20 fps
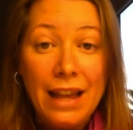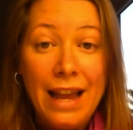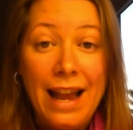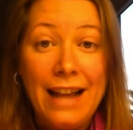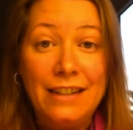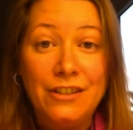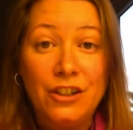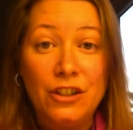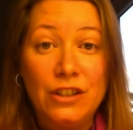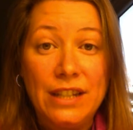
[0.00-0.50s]

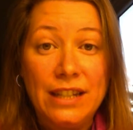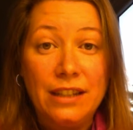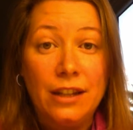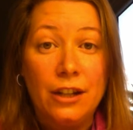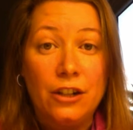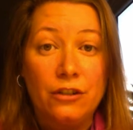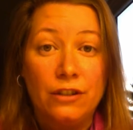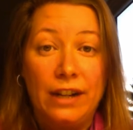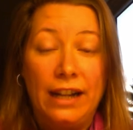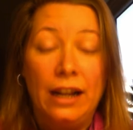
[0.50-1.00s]
as you're
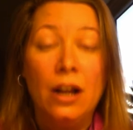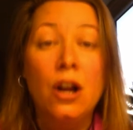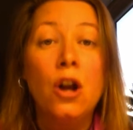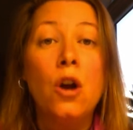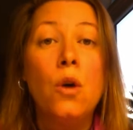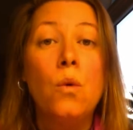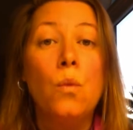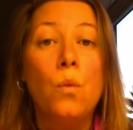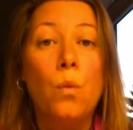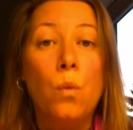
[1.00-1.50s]
decluttering,
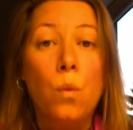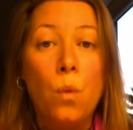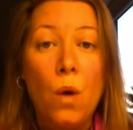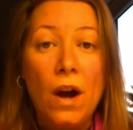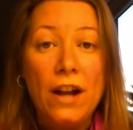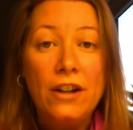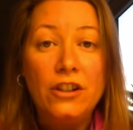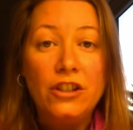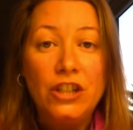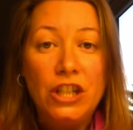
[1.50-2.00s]

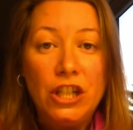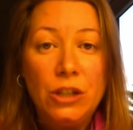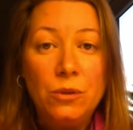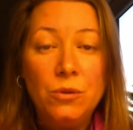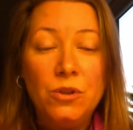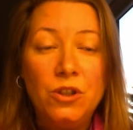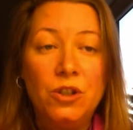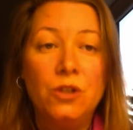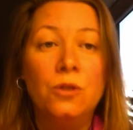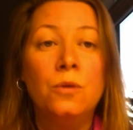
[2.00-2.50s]
what do
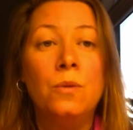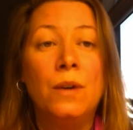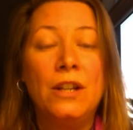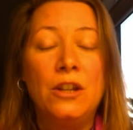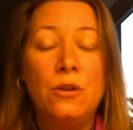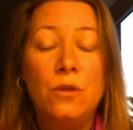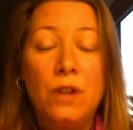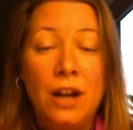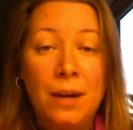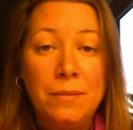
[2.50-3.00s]
you do
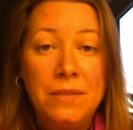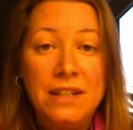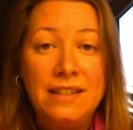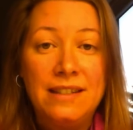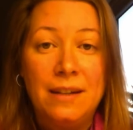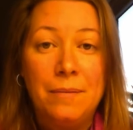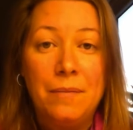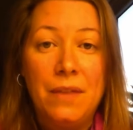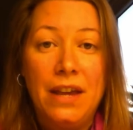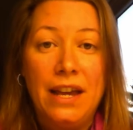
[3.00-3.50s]
when you come to
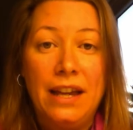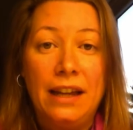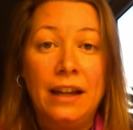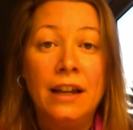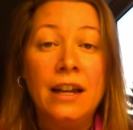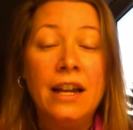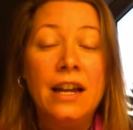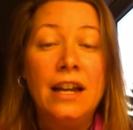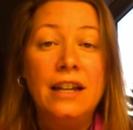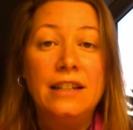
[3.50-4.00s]

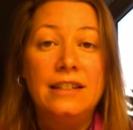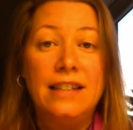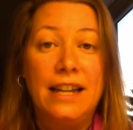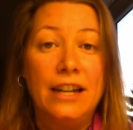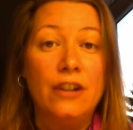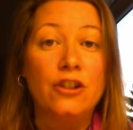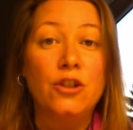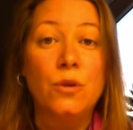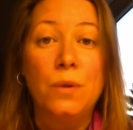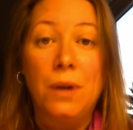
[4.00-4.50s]
something? Say
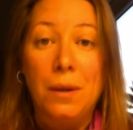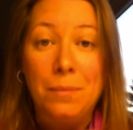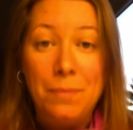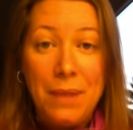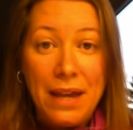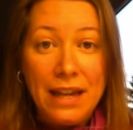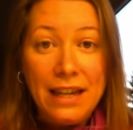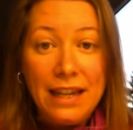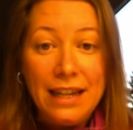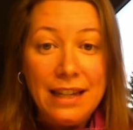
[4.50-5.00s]
you're doing a
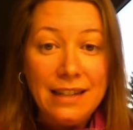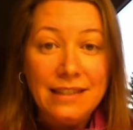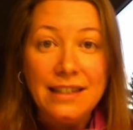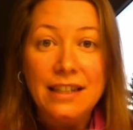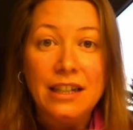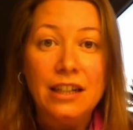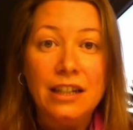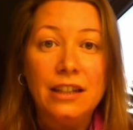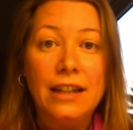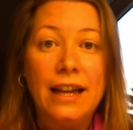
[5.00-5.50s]
big,
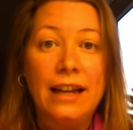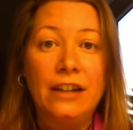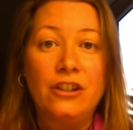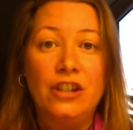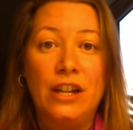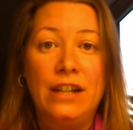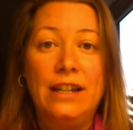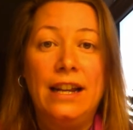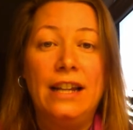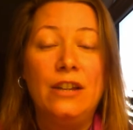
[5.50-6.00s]
easy
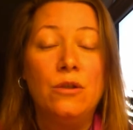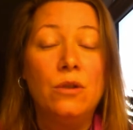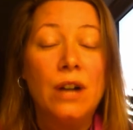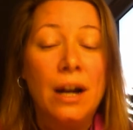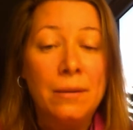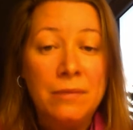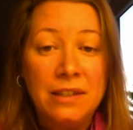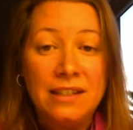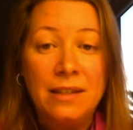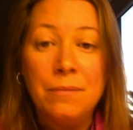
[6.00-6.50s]
collection and you
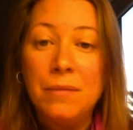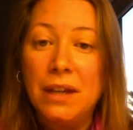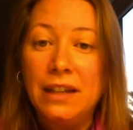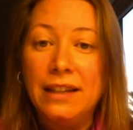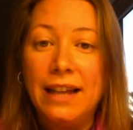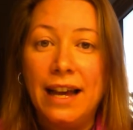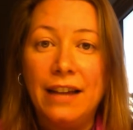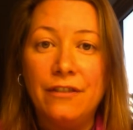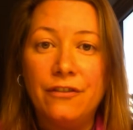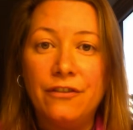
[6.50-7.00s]
come to something
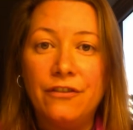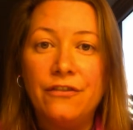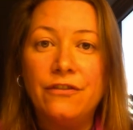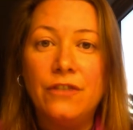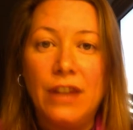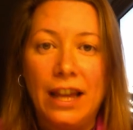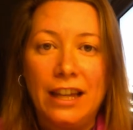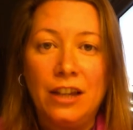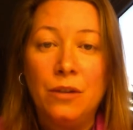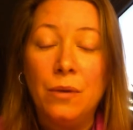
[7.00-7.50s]

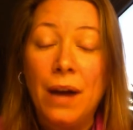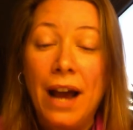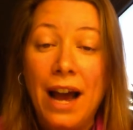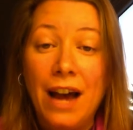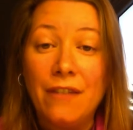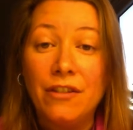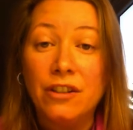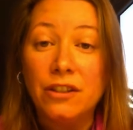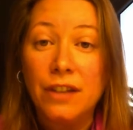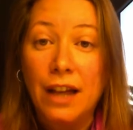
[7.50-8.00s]
that you
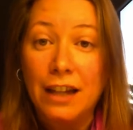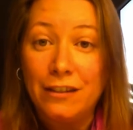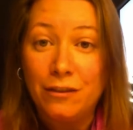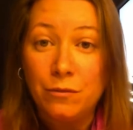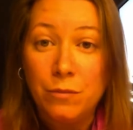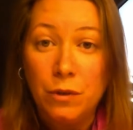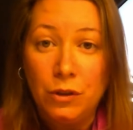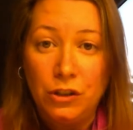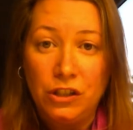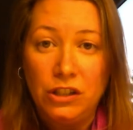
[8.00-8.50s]
have a lot of
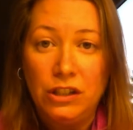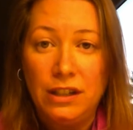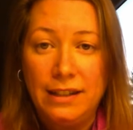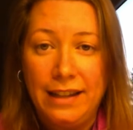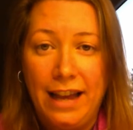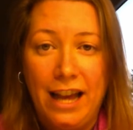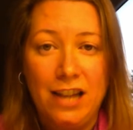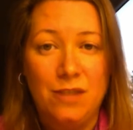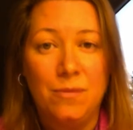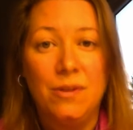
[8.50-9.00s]
emotional
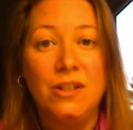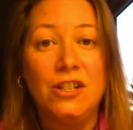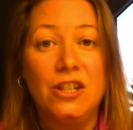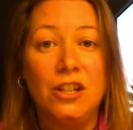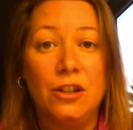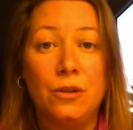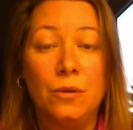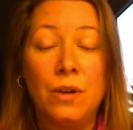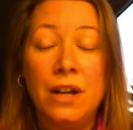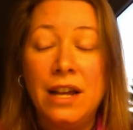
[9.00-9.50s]
attachment
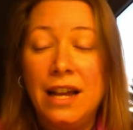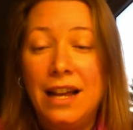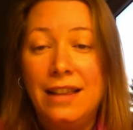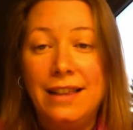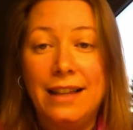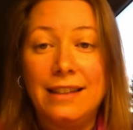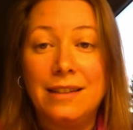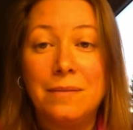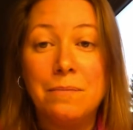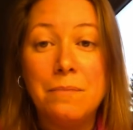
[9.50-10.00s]
to
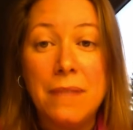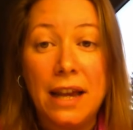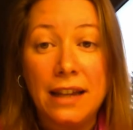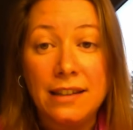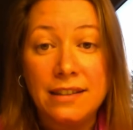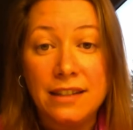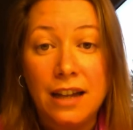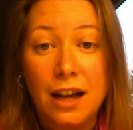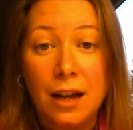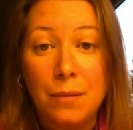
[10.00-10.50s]
that's
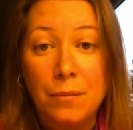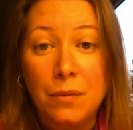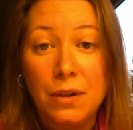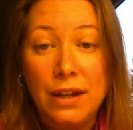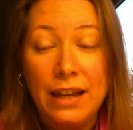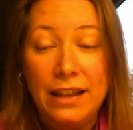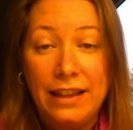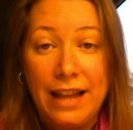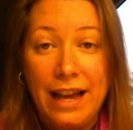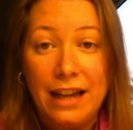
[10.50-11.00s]
mixed up
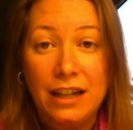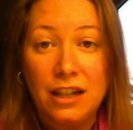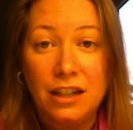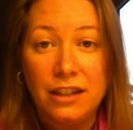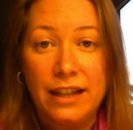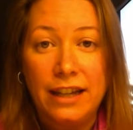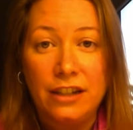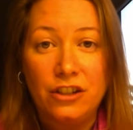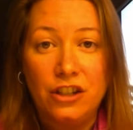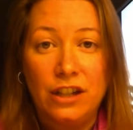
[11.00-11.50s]
in that
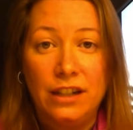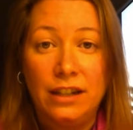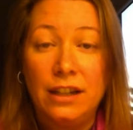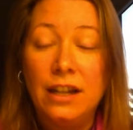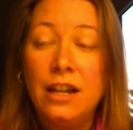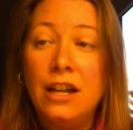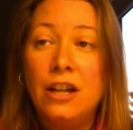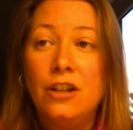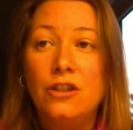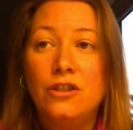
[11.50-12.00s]
collection.
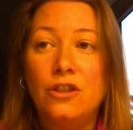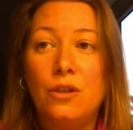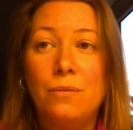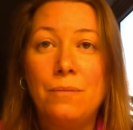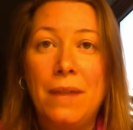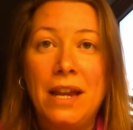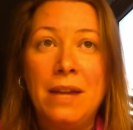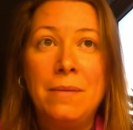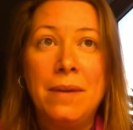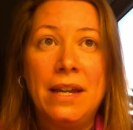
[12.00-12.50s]
So
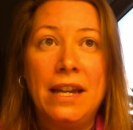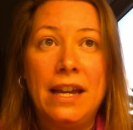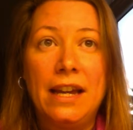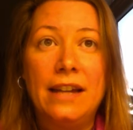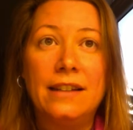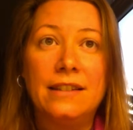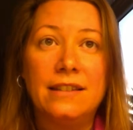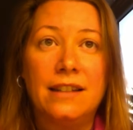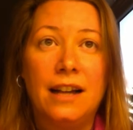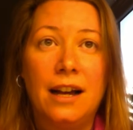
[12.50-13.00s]
maybe
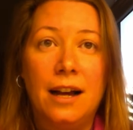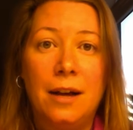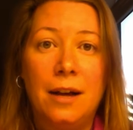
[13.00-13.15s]
it's